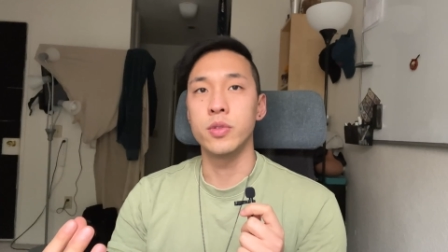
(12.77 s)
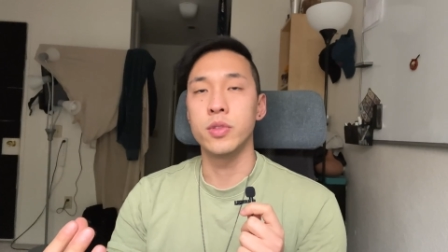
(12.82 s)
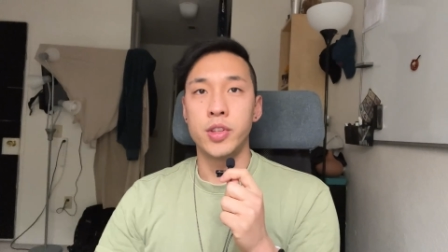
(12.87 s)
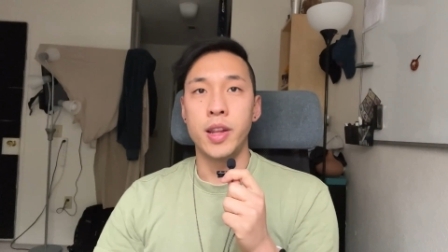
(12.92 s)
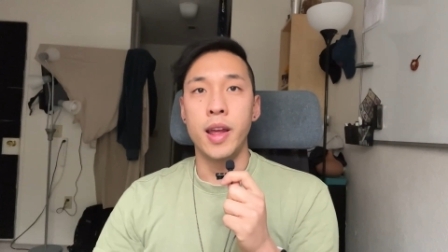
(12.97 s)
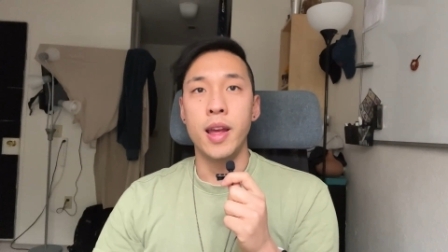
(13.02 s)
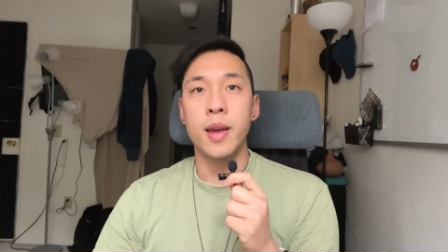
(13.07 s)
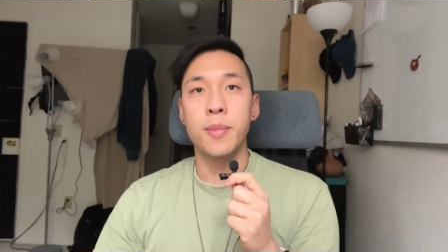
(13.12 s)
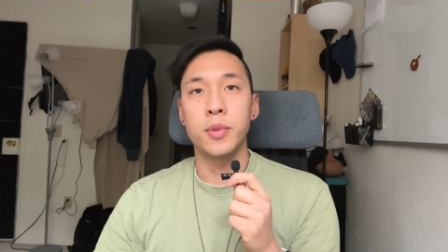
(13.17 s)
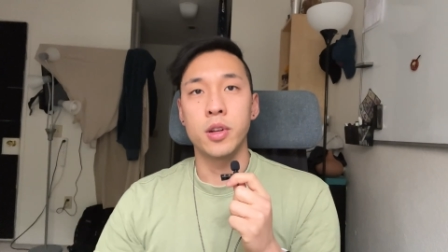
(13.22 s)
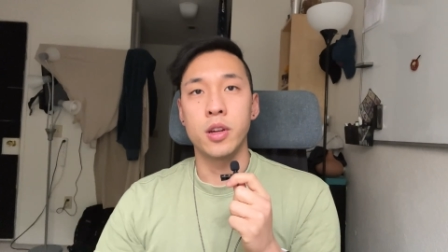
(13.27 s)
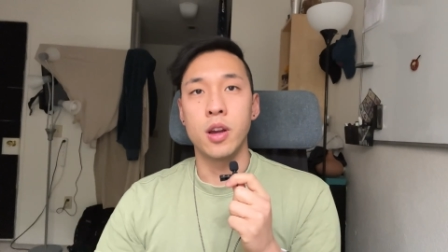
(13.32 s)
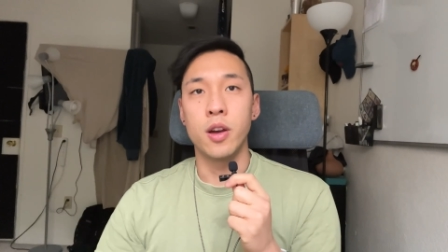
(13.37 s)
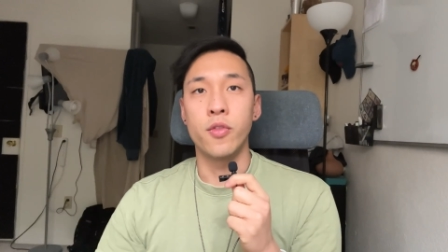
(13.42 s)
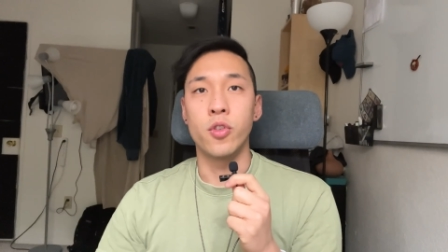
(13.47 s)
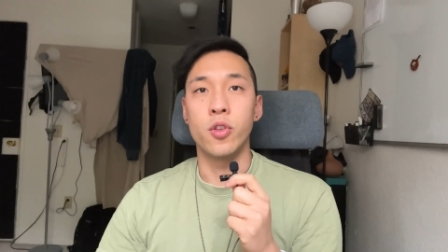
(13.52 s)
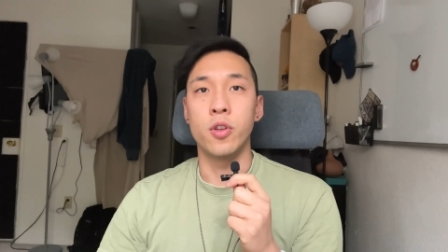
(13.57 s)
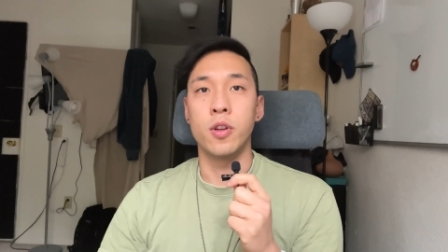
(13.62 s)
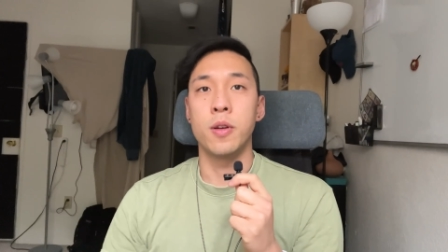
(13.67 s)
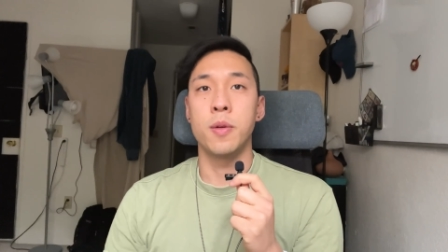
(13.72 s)
So today I'm going to
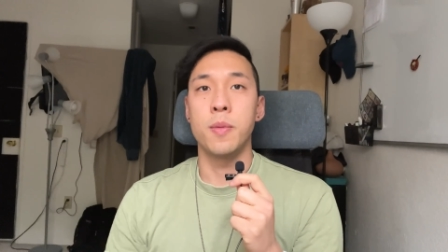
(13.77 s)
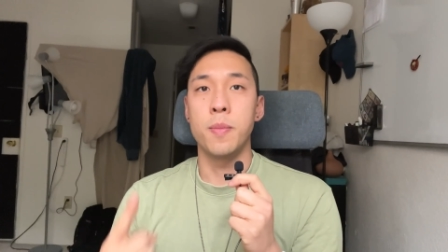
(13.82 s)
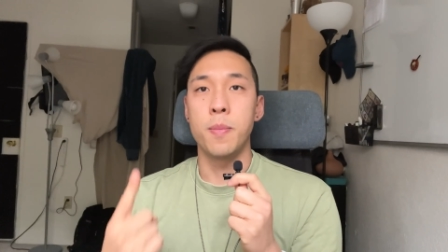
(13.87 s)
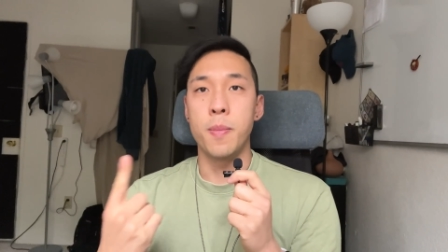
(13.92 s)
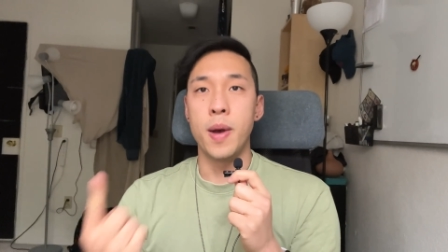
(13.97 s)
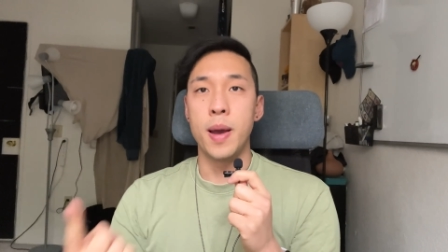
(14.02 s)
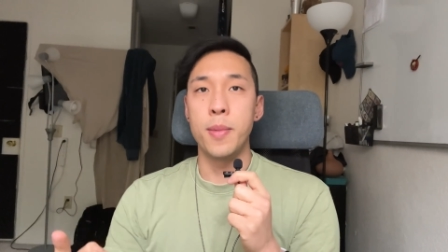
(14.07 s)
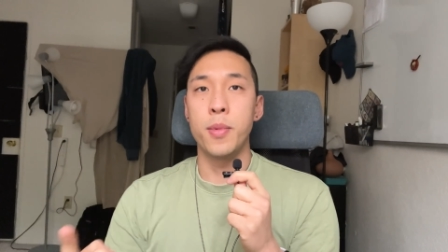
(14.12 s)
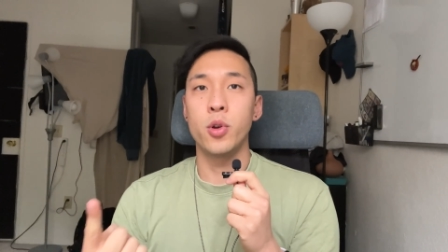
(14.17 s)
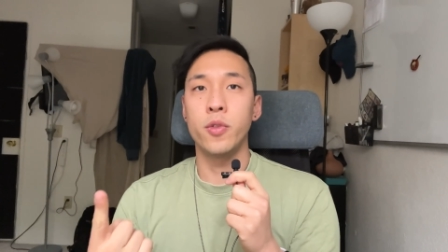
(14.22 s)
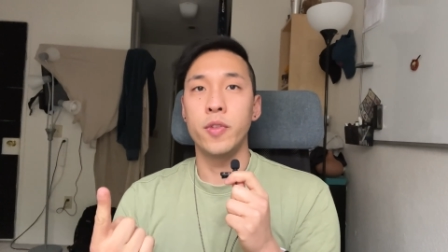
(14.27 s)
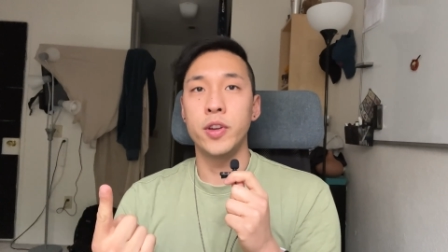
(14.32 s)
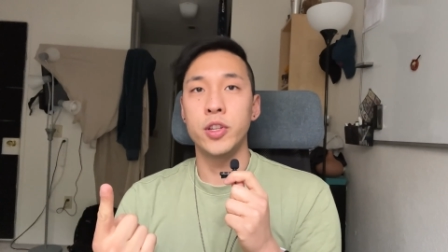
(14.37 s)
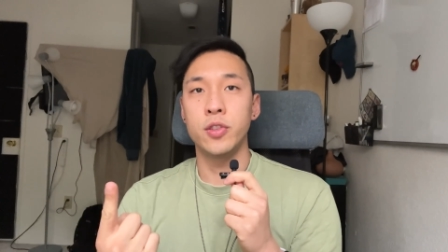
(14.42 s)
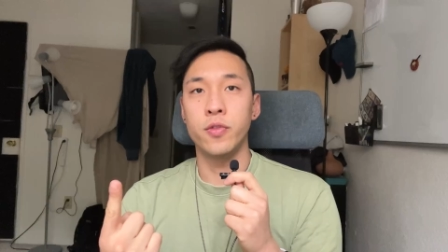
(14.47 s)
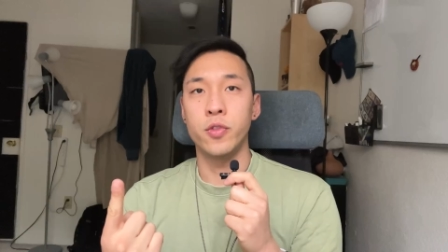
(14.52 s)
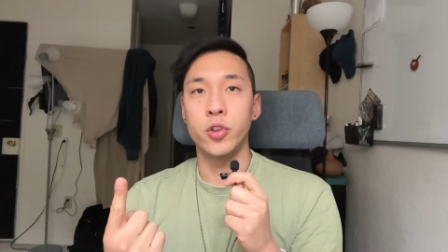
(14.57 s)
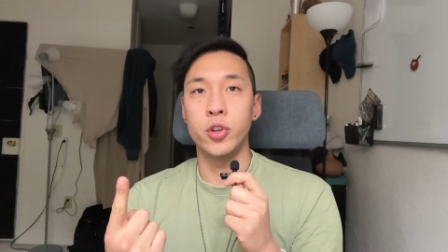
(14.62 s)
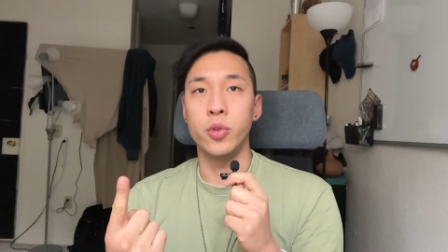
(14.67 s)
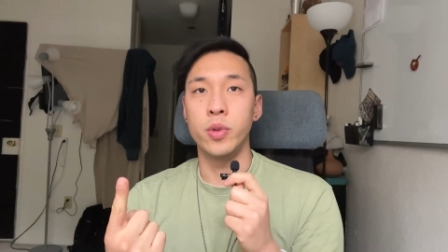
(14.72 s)
cover my
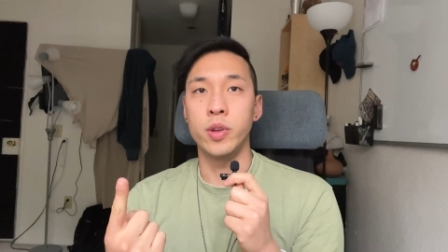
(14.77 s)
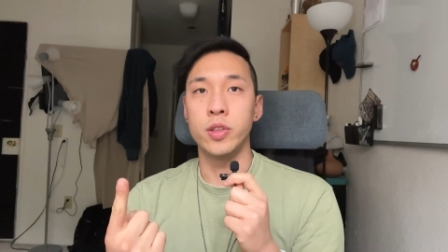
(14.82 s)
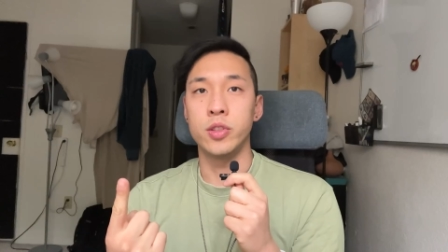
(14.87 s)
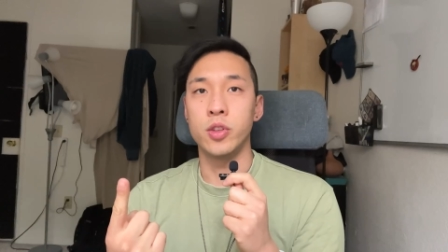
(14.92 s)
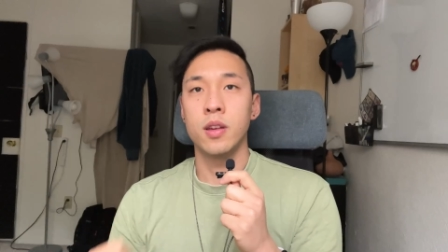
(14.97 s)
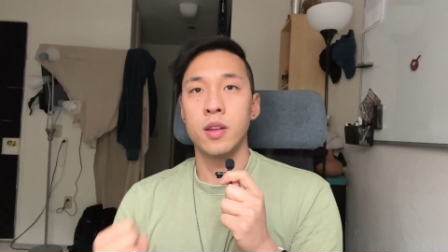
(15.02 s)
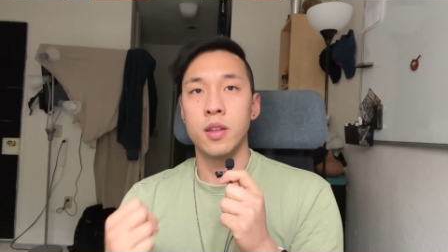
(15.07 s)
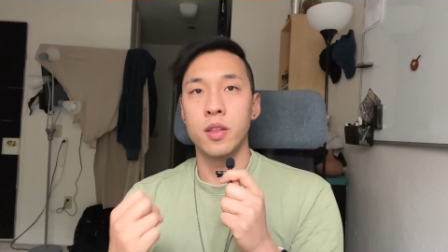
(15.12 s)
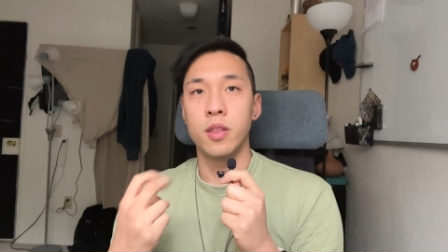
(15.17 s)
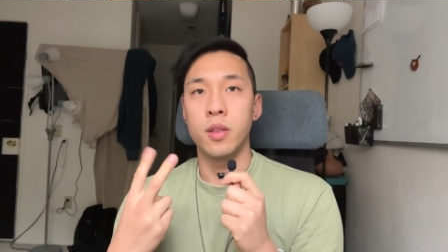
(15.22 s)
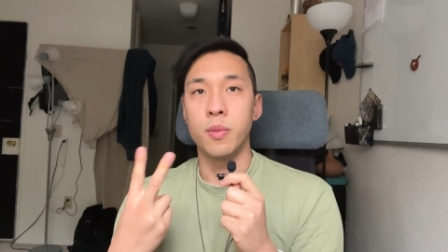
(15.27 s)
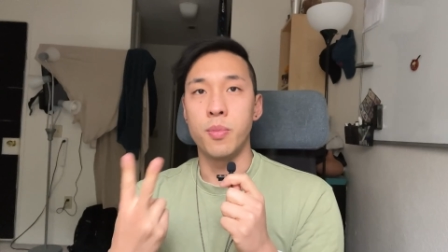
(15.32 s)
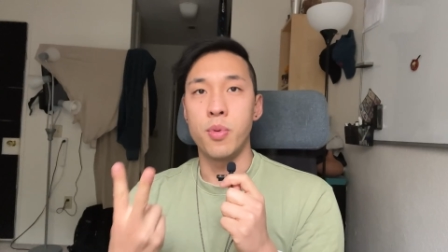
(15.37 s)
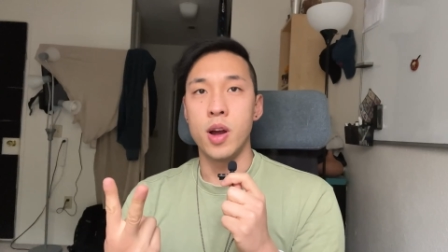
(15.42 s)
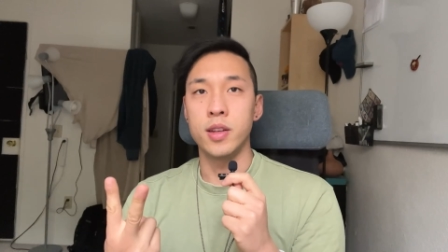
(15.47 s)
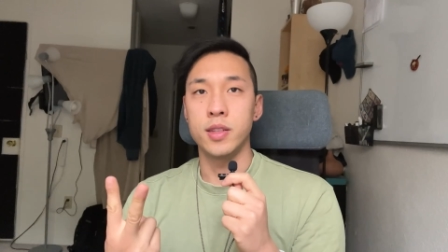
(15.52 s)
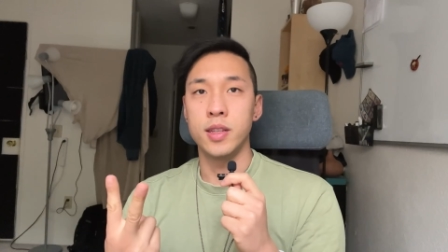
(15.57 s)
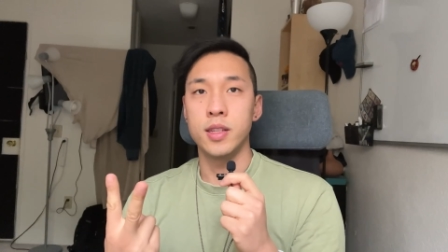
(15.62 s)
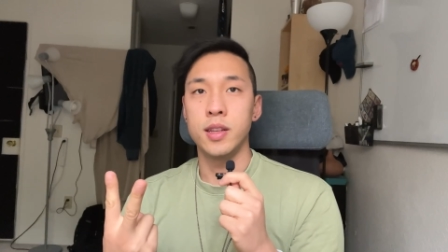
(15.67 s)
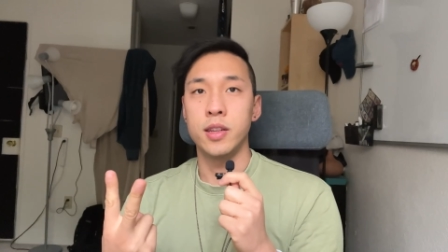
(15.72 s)
motivation for doing so, the
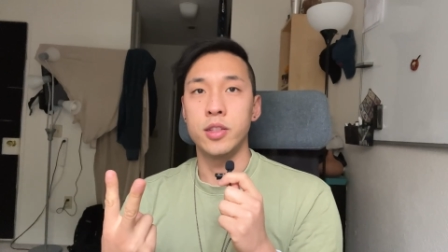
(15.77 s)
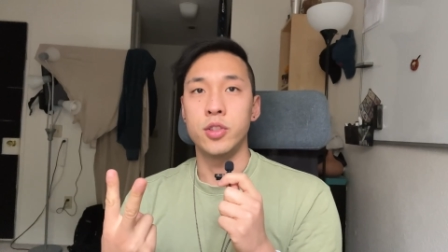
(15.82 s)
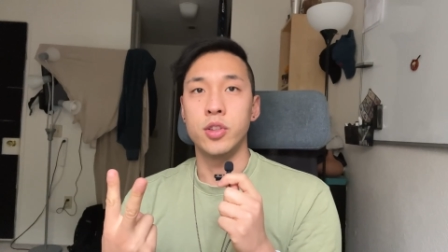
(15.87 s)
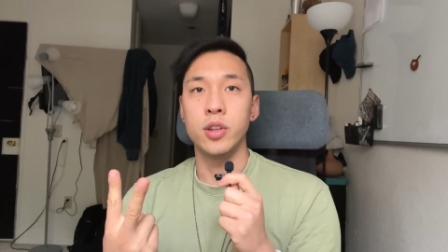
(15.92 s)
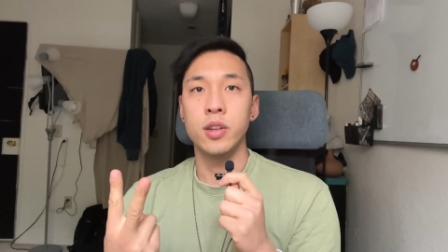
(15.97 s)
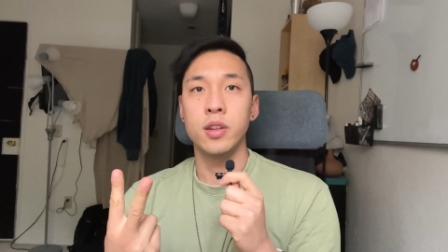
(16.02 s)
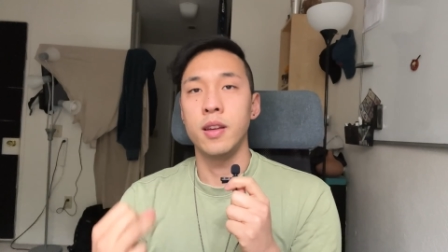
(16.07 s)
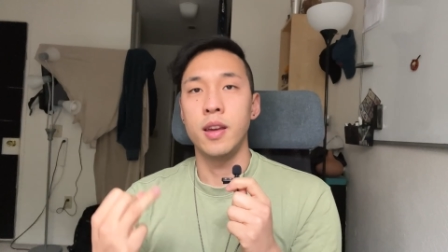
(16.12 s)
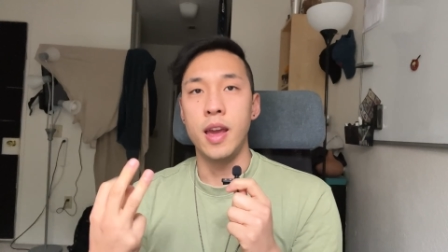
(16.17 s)
process I took,